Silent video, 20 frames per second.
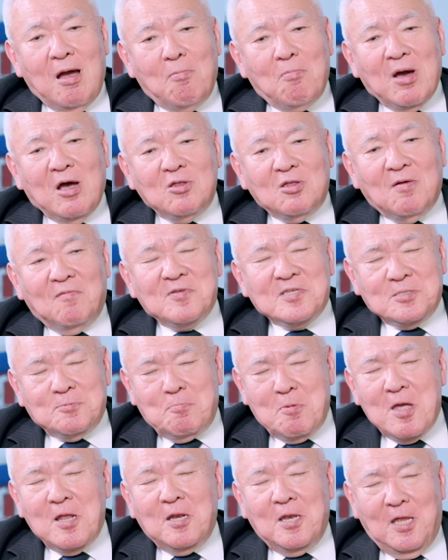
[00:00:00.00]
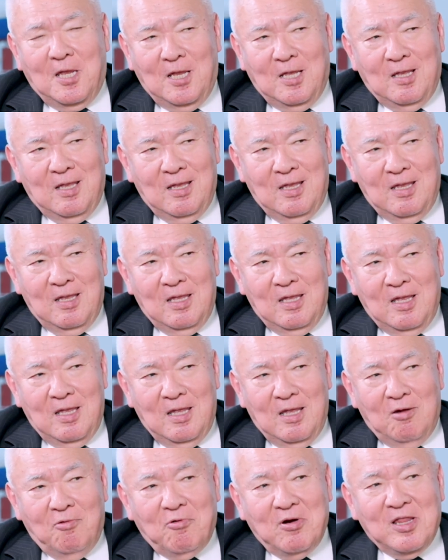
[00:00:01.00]
amount of spending
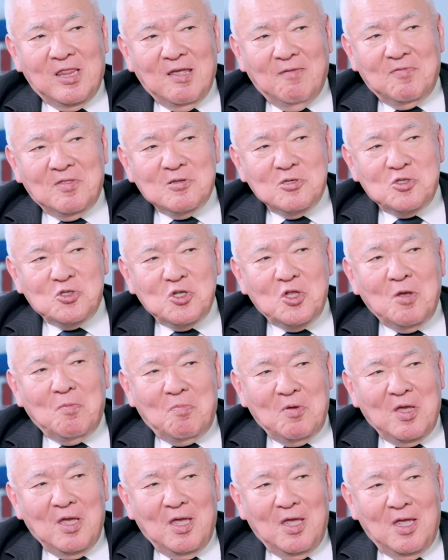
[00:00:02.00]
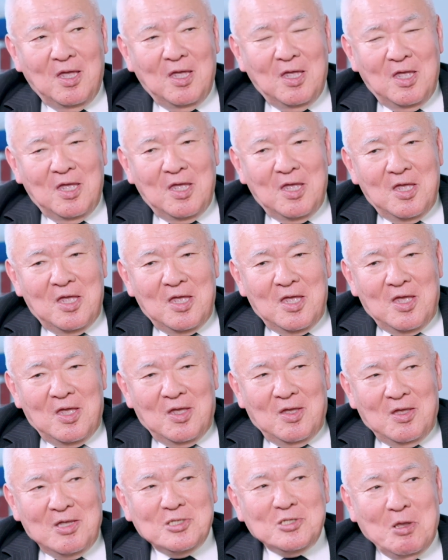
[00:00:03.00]
relative to GDP
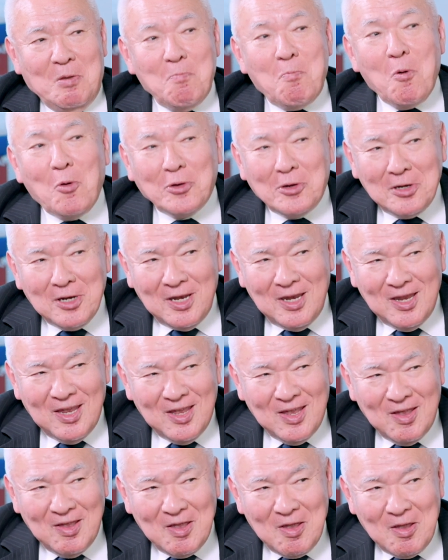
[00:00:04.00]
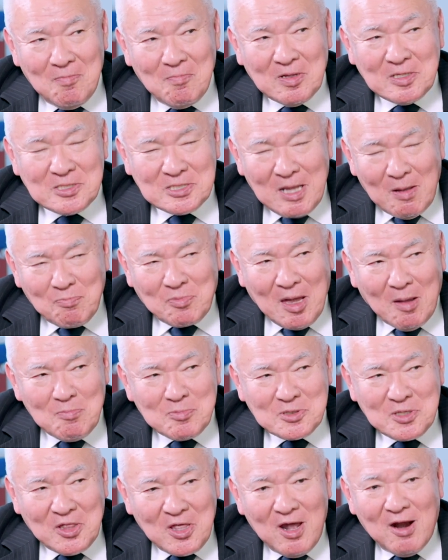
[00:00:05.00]
is important, but
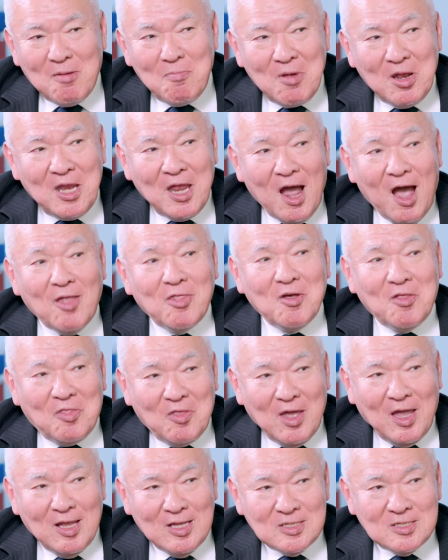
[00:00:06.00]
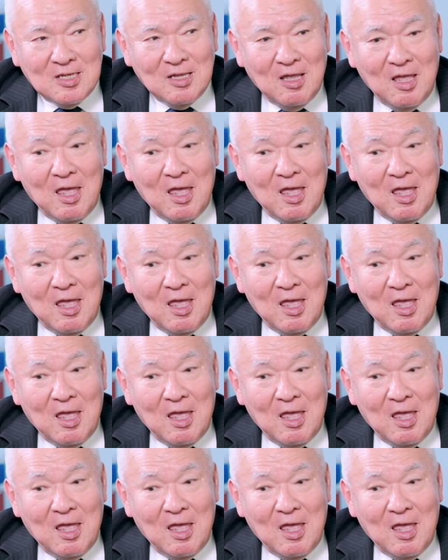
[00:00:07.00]
sometimes there are many other things.